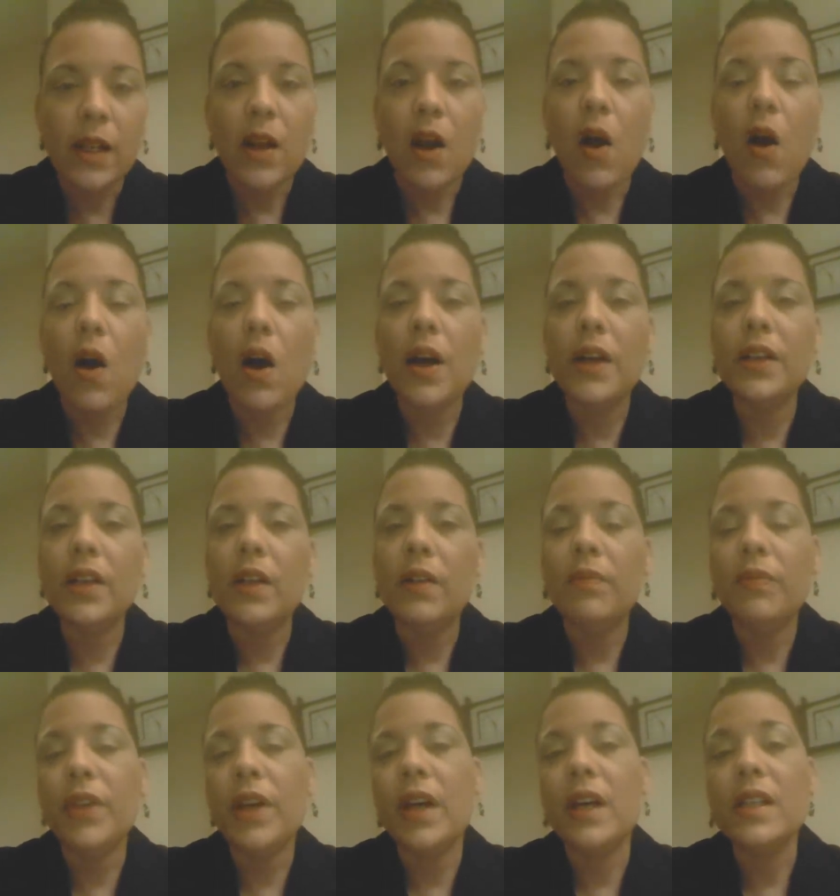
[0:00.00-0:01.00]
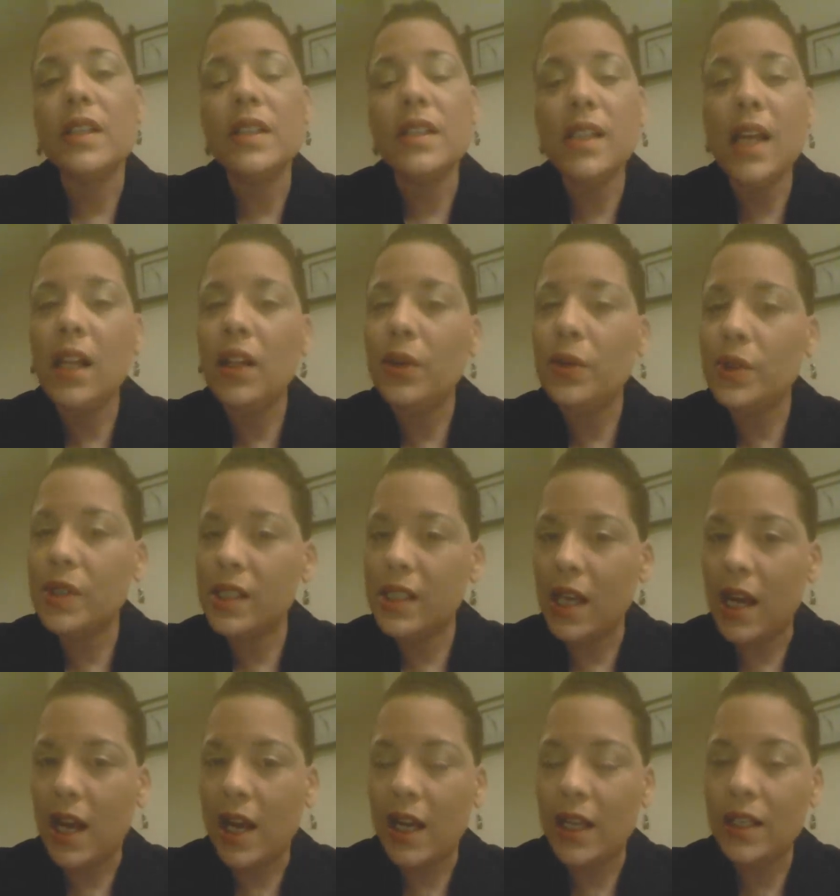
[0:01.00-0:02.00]
on the seller
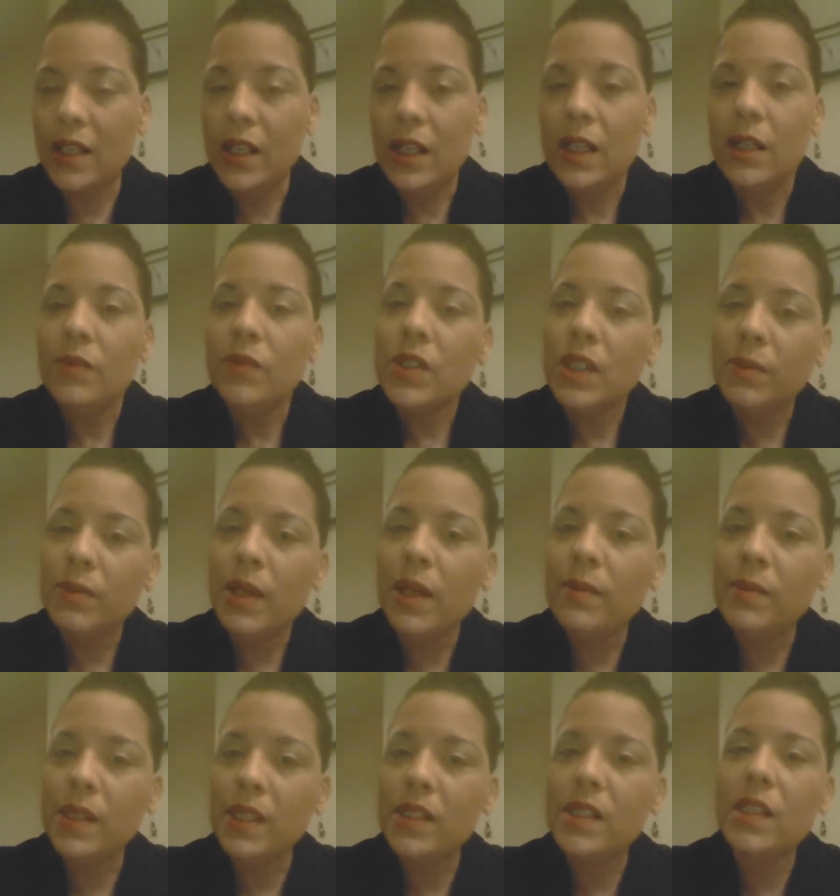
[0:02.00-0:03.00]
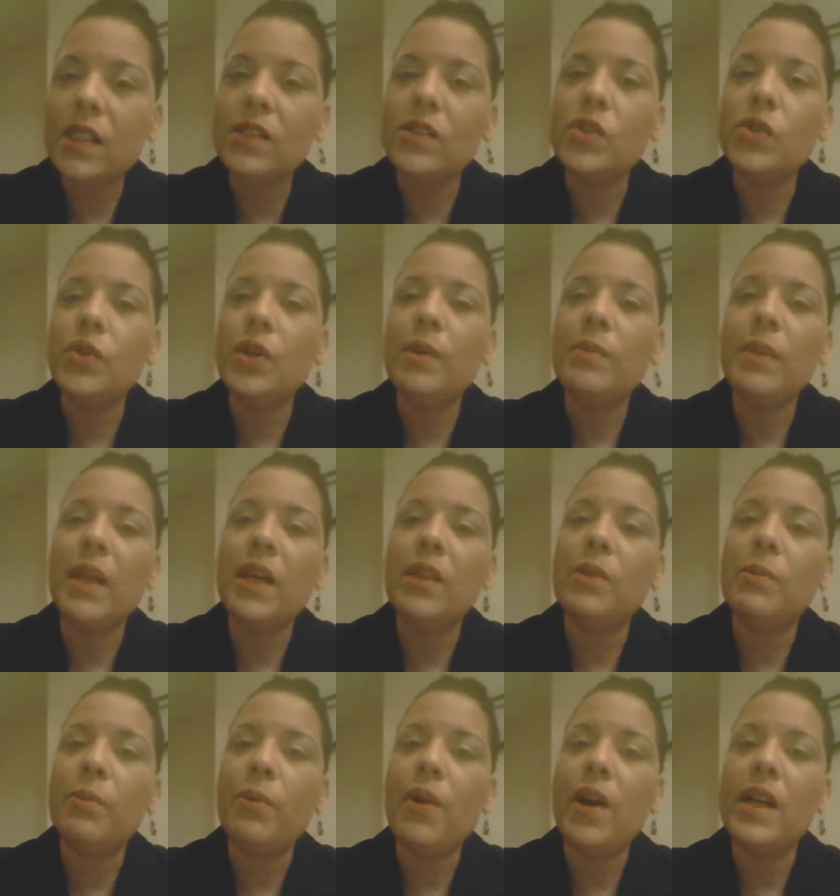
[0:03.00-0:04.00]
side, sometimes this can streamline the
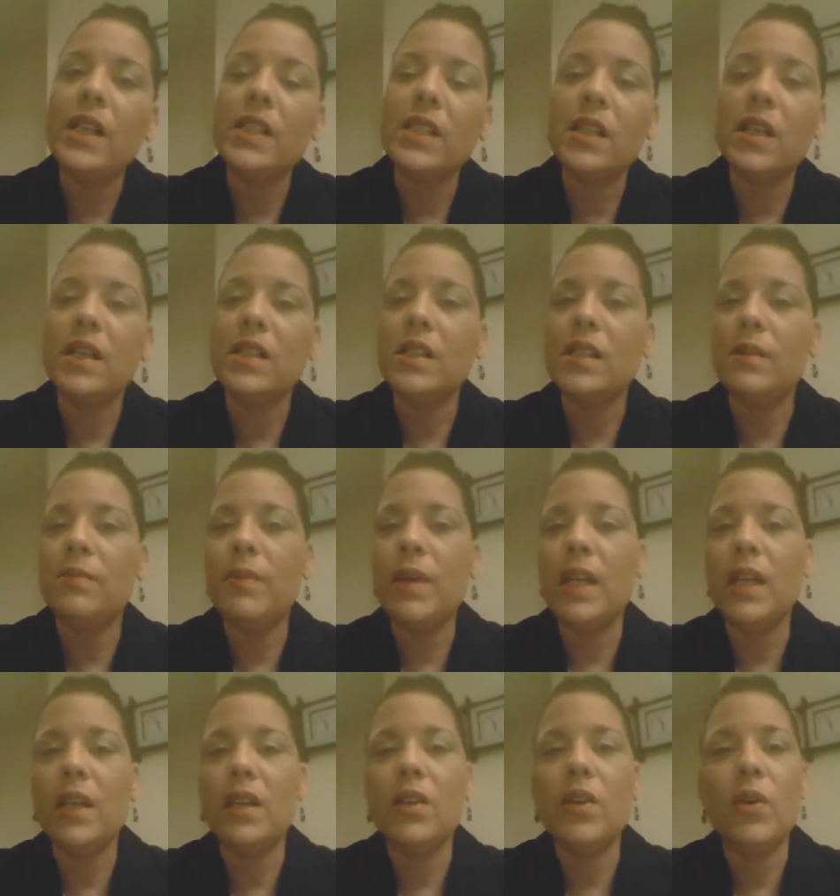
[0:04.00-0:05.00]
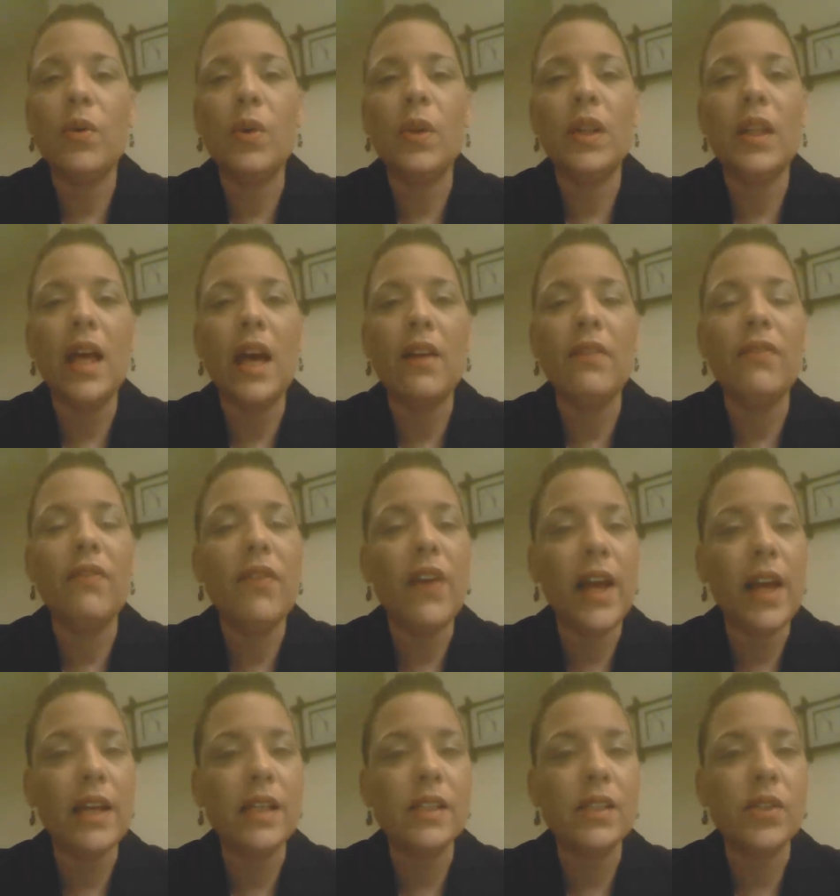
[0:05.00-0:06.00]
process and make it go a lot
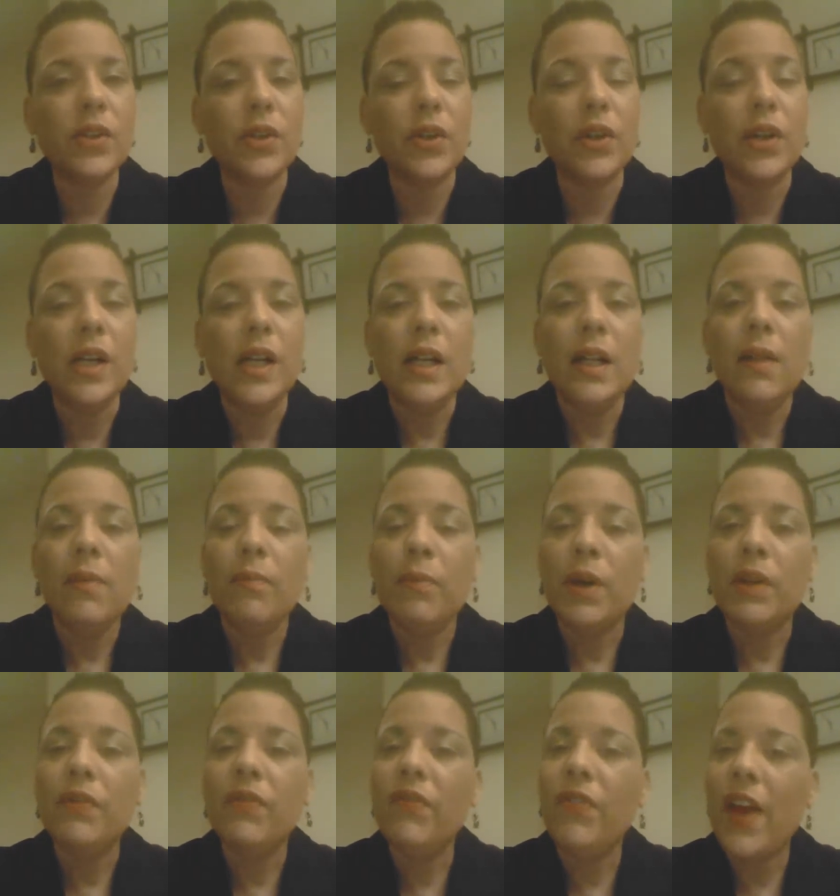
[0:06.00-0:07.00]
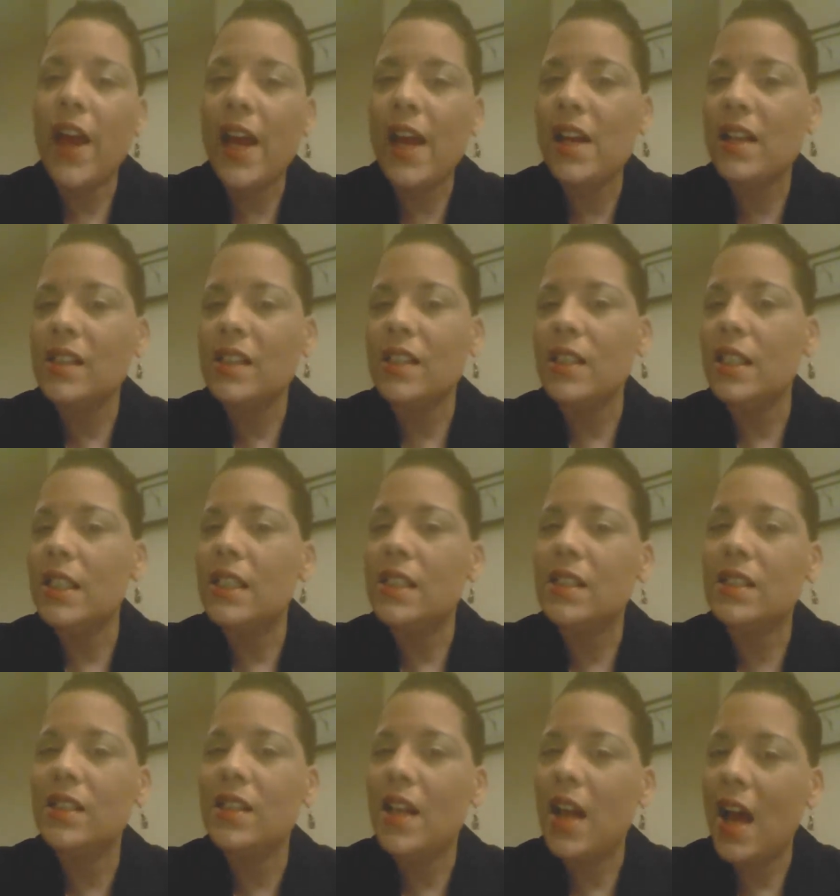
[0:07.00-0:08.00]
faster. But fast is
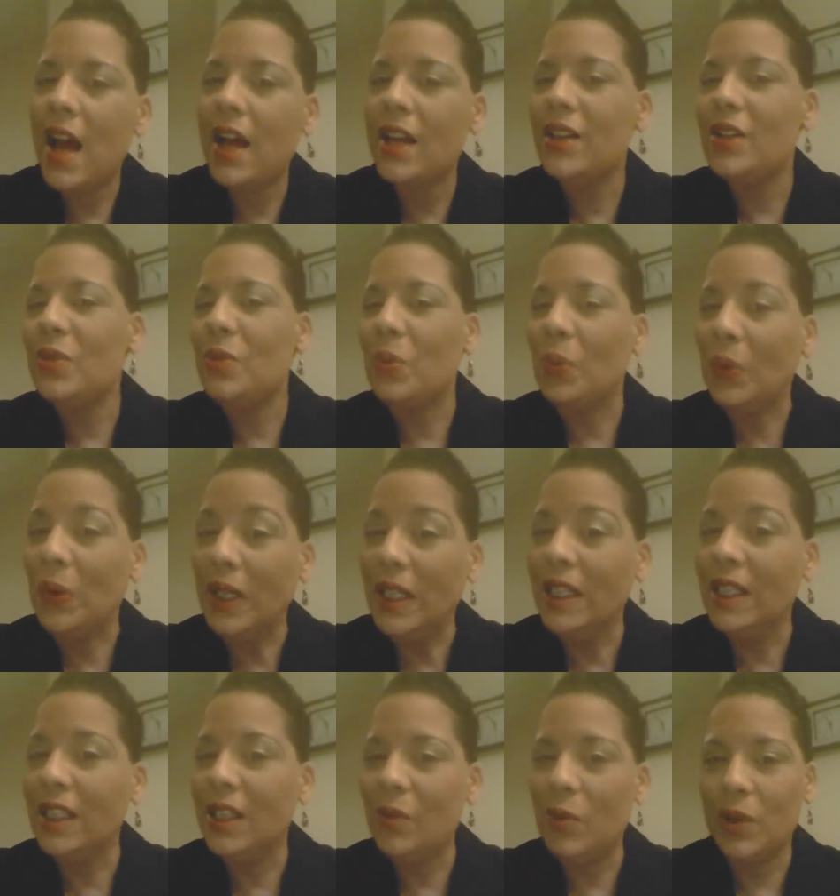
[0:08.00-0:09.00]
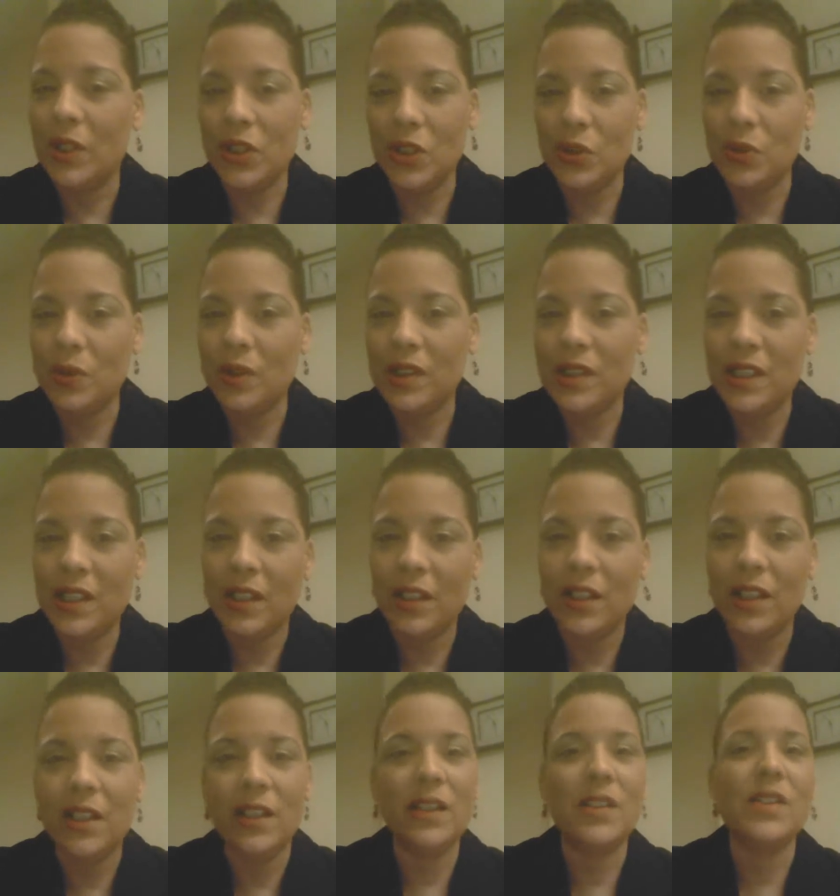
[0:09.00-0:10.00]
not really what a short sale
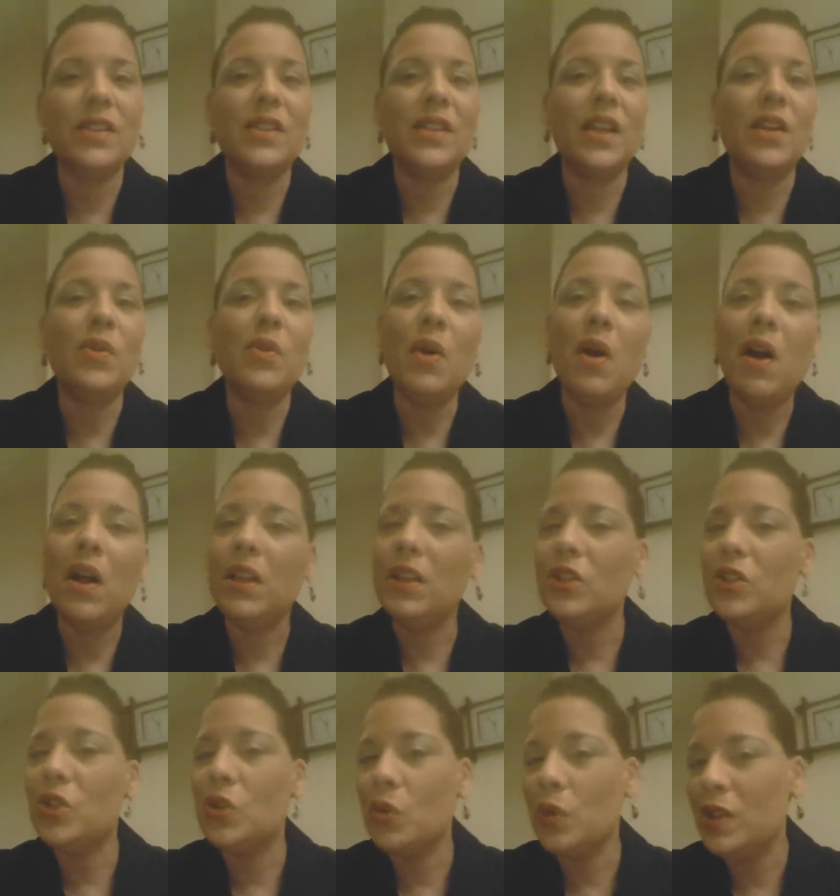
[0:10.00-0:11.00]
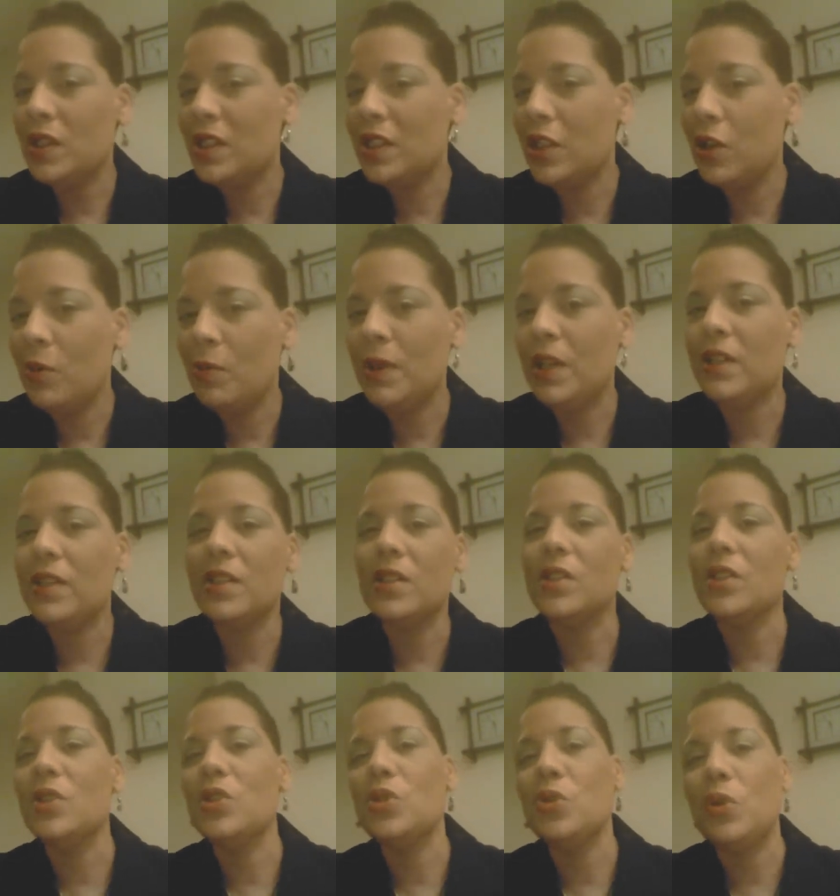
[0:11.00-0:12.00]
is. They don't call it short sale because
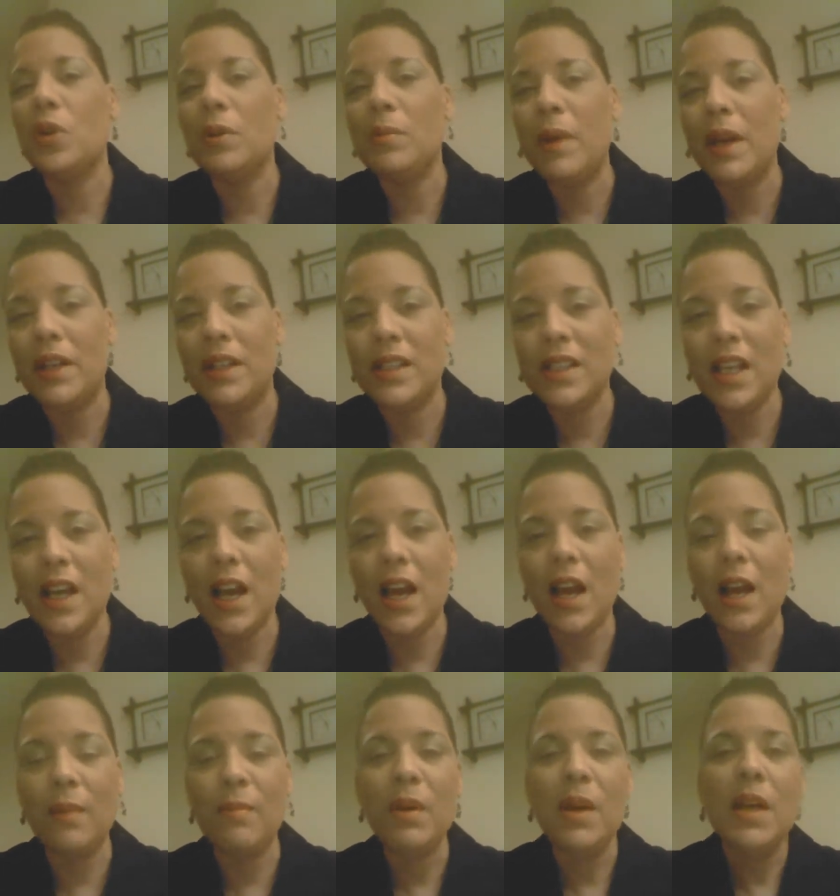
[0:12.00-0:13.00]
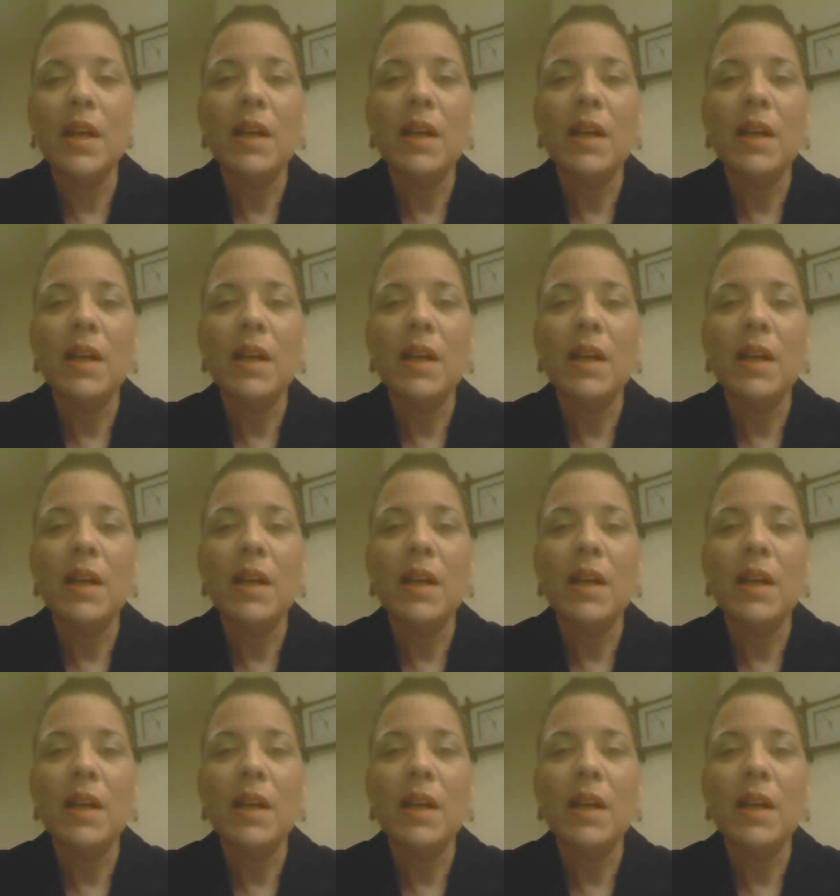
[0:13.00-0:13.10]
it's a short amount of time.